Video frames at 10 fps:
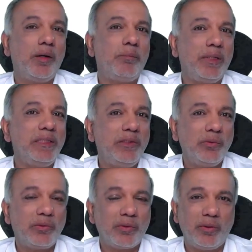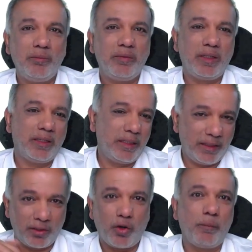please do so uh,
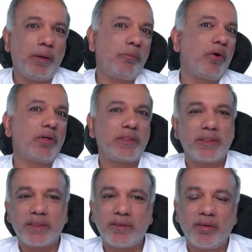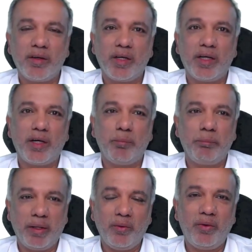in the comment box um,
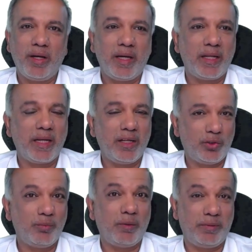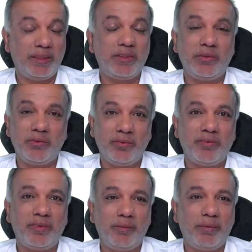below, and I'll do my best to
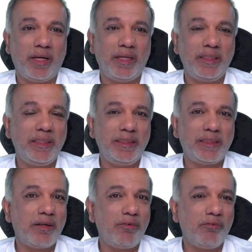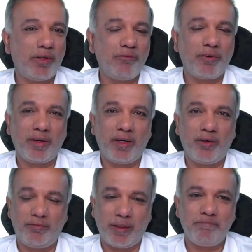reply each and every one for,
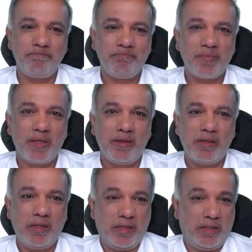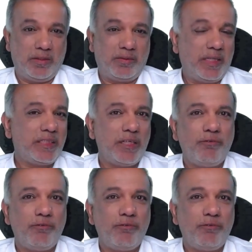of them. So that's it